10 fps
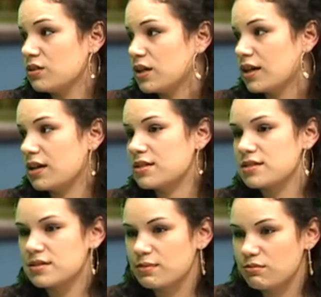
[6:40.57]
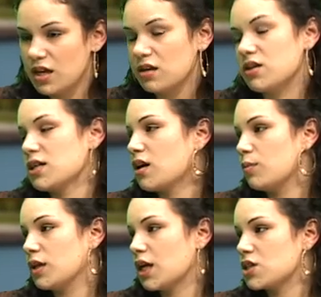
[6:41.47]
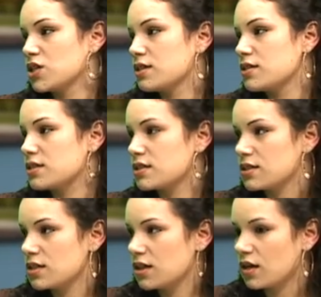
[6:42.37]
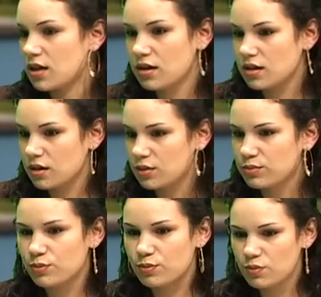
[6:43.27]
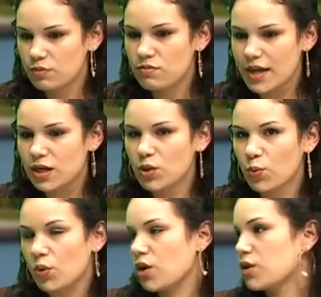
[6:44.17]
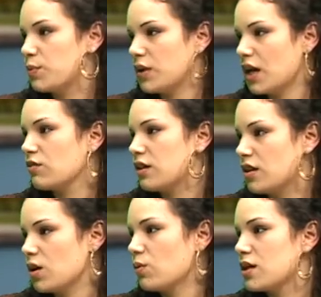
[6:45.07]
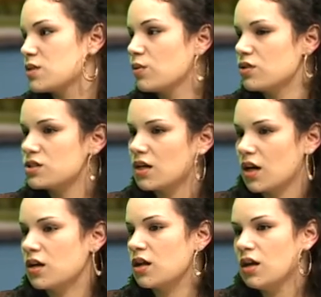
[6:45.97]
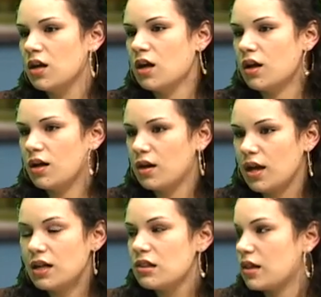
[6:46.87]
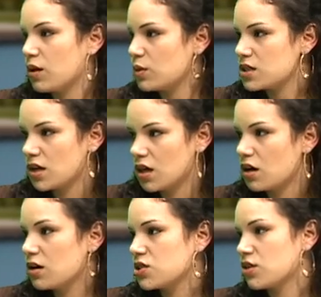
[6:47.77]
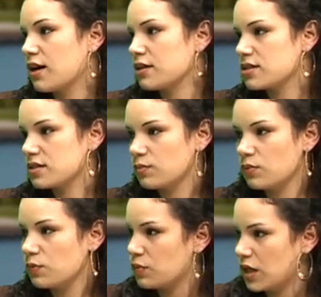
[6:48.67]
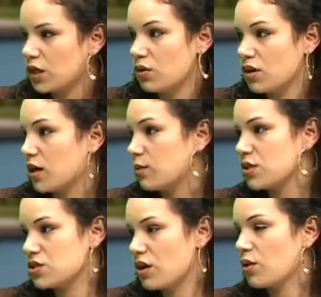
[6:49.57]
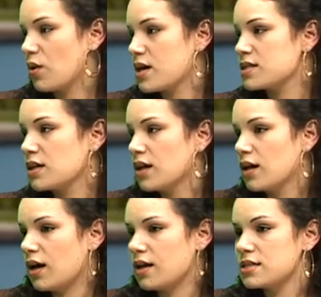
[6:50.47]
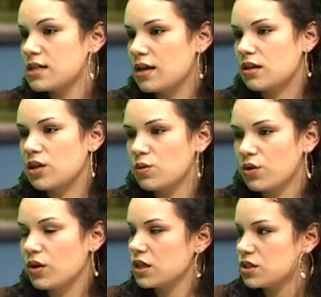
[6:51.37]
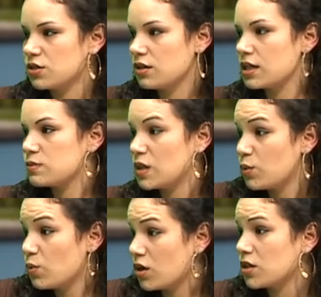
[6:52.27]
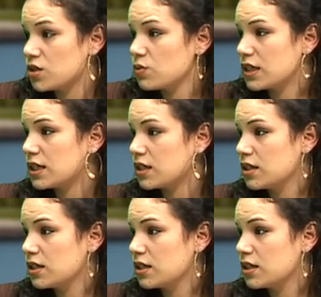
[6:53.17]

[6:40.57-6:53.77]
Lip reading: and that is make your debt obligations, make your word be everything it was. And when you sign anything, when you sign a contract, be it loan documents or otherwise, saying that you agree to do this, people want to do it.